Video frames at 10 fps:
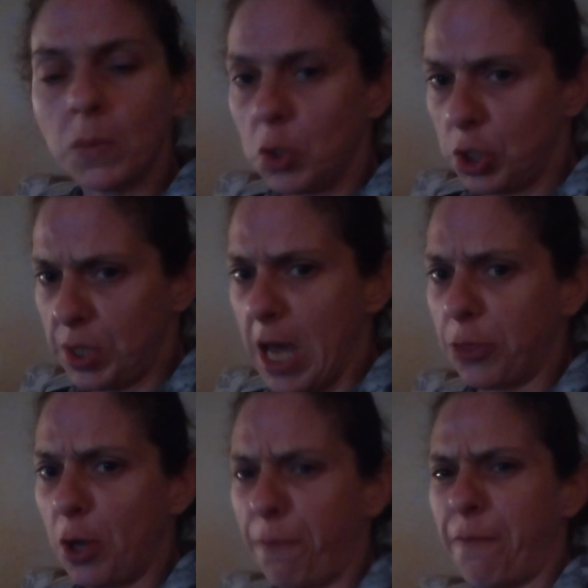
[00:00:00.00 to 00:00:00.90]
She's
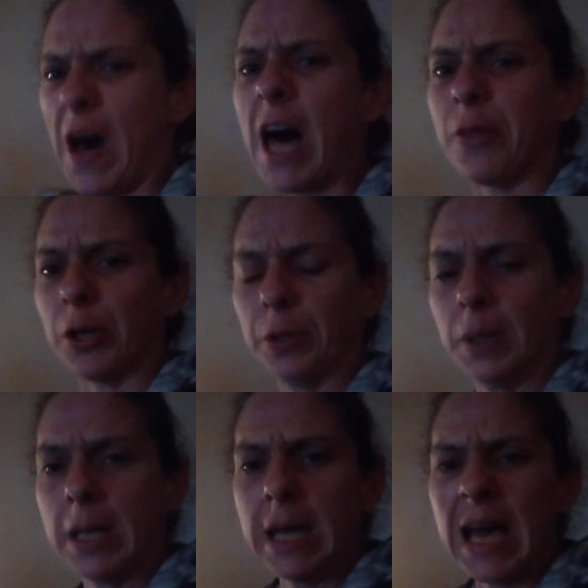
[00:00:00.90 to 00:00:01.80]
not their father.
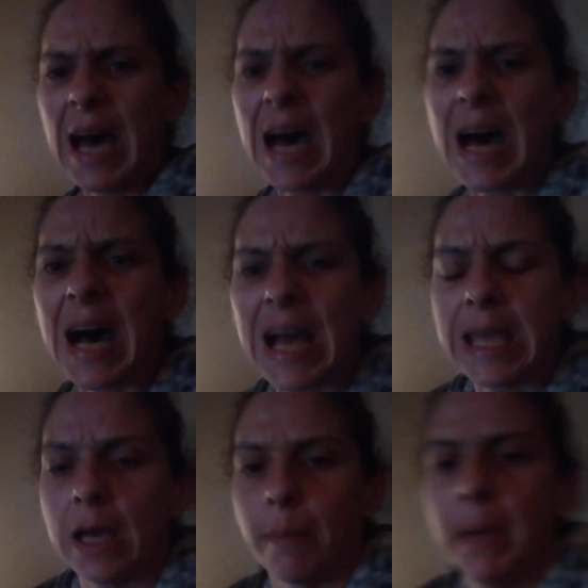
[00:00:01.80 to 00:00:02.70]
I
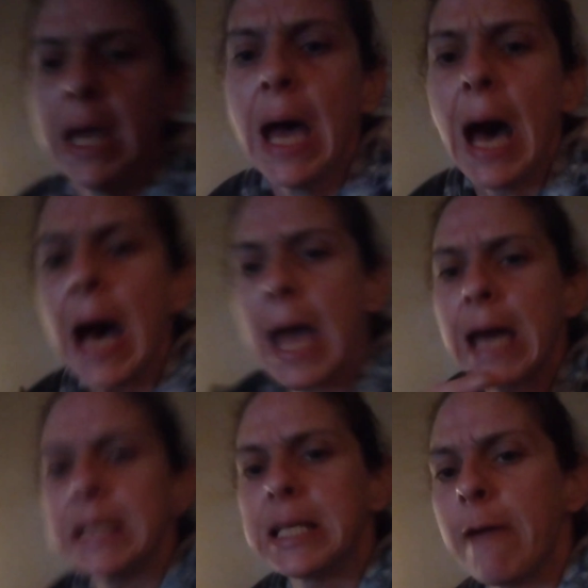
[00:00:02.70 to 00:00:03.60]
am. I
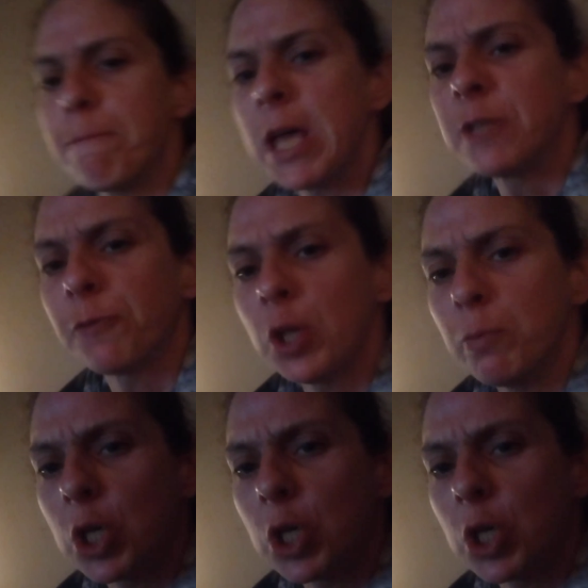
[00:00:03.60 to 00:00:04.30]
had a safe place for them